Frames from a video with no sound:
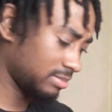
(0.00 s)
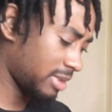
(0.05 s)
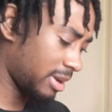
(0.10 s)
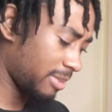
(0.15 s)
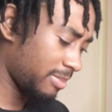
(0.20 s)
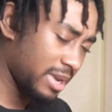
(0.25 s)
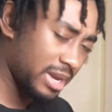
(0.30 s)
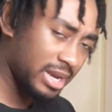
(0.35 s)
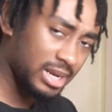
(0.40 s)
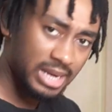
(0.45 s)
My
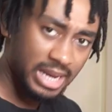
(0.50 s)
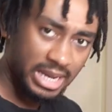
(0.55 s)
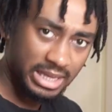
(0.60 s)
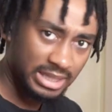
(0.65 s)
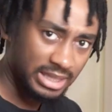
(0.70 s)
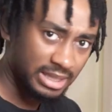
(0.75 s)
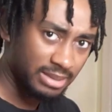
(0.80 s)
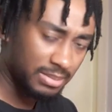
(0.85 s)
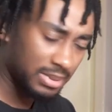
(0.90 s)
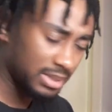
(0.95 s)
pan not
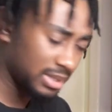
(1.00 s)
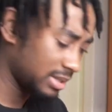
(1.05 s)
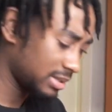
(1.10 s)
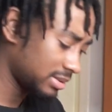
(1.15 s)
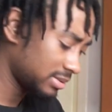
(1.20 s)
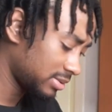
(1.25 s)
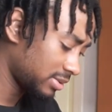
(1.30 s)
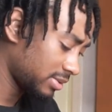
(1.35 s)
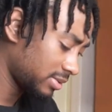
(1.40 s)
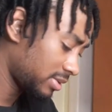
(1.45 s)
that big,
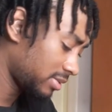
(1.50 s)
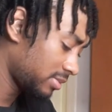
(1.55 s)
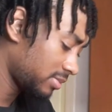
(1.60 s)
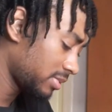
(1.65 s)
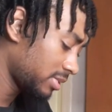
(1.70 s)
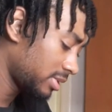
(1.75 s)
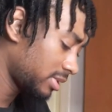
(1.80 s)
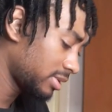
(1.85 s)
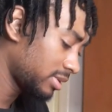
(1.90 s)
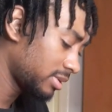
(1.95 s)
so I don't
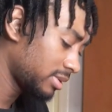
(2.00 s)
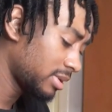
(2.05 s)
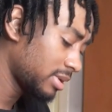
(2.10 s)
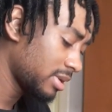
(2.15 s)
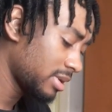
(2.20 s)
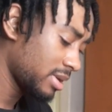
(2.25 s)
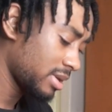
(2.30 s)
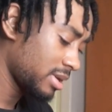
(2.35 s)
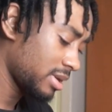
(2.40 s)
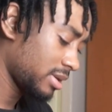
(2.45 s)
want to
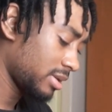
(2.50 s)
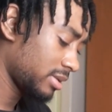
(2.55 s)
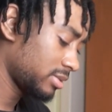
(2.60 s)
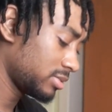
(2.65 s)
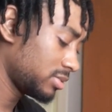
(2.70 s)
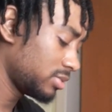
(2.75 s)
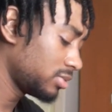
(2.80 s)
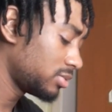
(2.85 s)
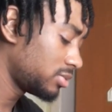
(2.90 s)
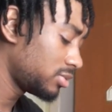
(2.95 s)

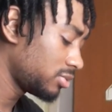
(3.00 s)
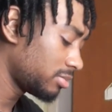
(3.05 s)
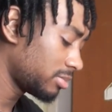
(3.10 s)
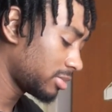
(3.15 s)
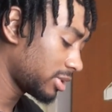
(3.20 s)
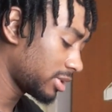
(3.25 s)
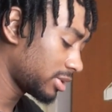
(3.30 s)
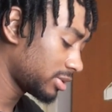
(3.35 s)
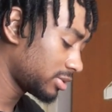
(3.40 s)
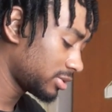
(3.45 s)
do too
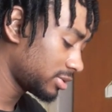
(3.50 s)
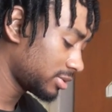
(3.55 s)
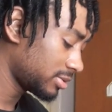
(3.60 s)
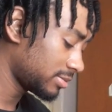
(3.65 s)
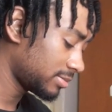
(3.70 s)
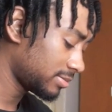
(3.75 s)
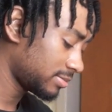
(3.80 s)
much.